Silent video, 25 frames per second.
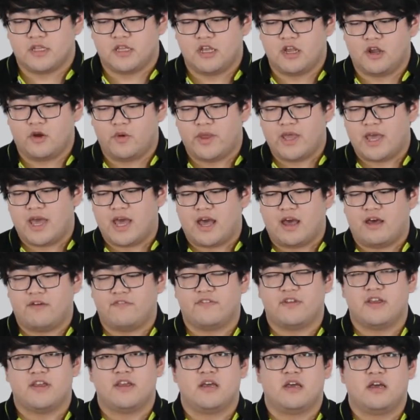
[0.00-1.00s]
Here we
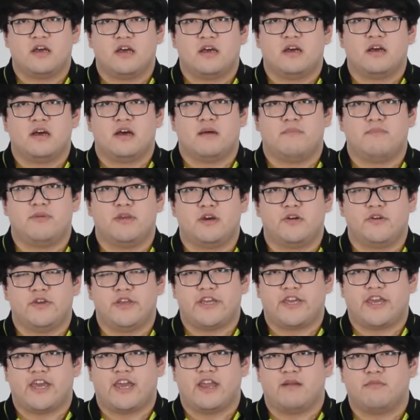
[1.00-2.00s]
have a
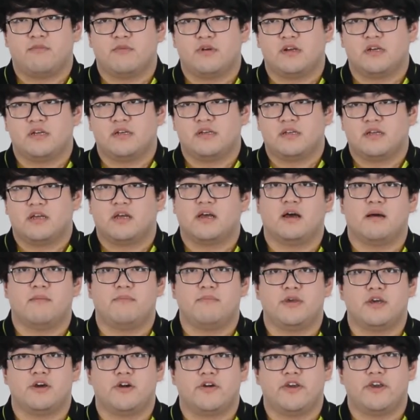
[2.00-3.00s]
PoE camera, a
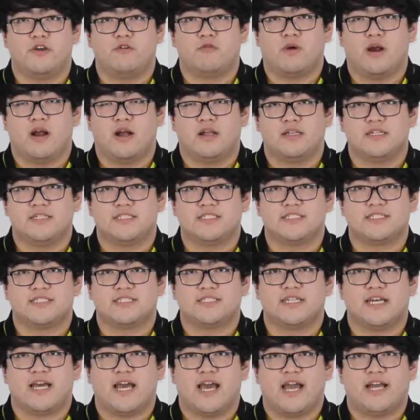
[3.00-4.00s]
PoE
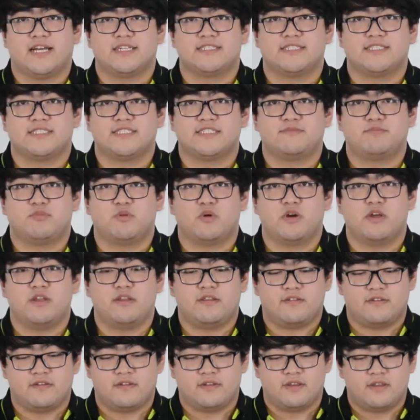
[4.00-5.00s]
wireless access
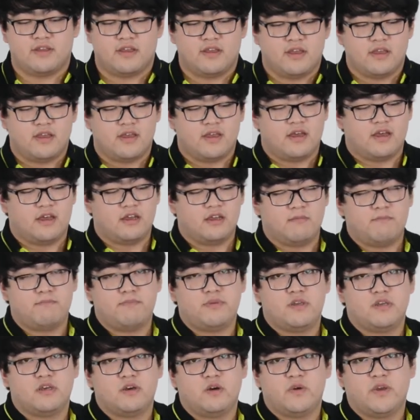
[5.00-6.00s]
point, a
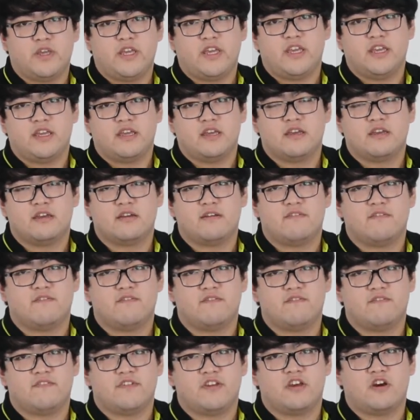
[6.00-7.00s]
PoE
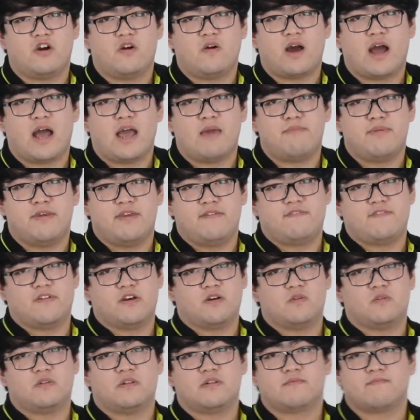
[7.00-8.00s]
VoIP
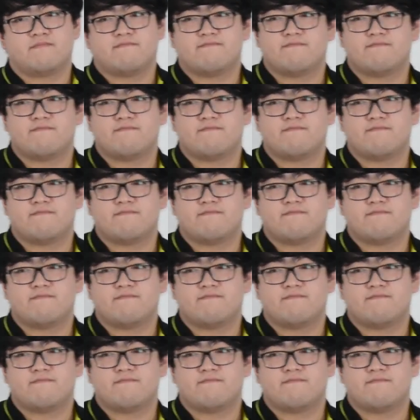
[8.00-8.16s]
phone.